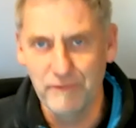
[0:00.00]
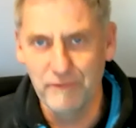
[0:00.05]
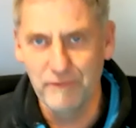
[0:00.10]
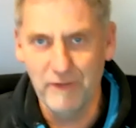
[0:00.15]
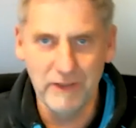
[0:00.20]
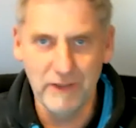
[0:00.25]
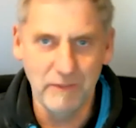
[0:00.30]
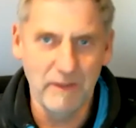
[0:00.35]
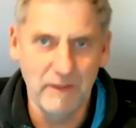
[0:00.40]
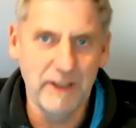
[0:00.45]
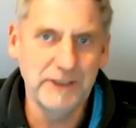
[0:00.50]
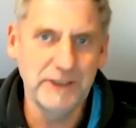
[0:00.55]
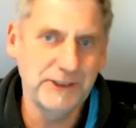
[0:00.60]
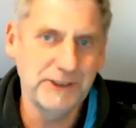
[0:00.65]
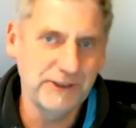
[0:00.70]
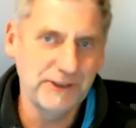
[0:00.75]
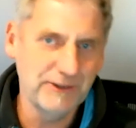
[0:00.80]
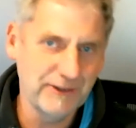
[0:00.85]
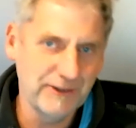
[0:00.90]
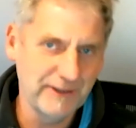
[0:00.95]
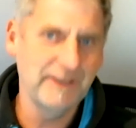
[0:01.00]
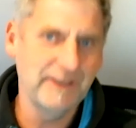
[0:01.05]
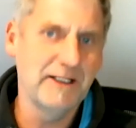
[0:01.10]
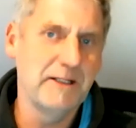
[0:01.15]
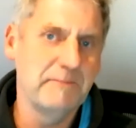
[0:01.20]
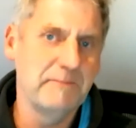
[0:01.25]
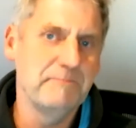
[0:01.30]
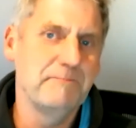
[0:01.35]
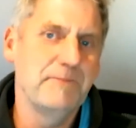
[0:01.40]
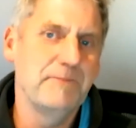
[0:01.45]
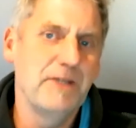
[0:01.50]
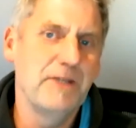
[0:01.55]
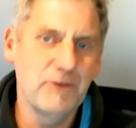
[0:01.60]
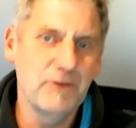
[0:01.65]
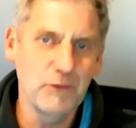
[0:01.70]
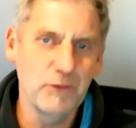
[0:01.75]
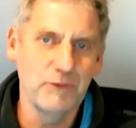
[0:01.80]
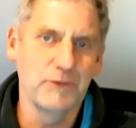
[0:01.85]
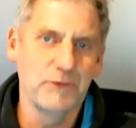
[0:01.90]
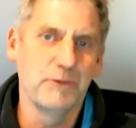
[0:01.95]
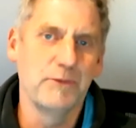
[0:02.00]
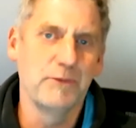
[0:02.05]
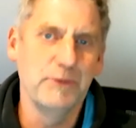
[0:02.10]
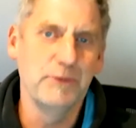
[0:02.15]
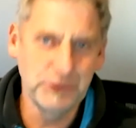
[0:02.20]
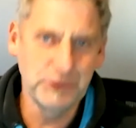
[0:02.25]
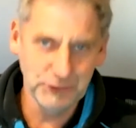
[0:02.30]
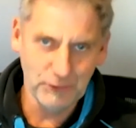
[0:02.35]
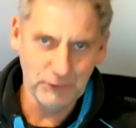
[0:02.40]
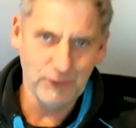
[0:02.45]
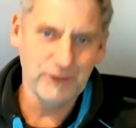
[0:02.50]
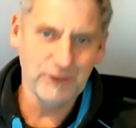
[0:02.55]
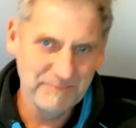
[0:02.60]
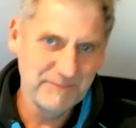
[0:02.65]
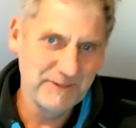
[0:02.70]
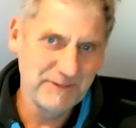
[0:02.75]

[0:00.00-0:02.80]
evaluation, it's always a rude shock.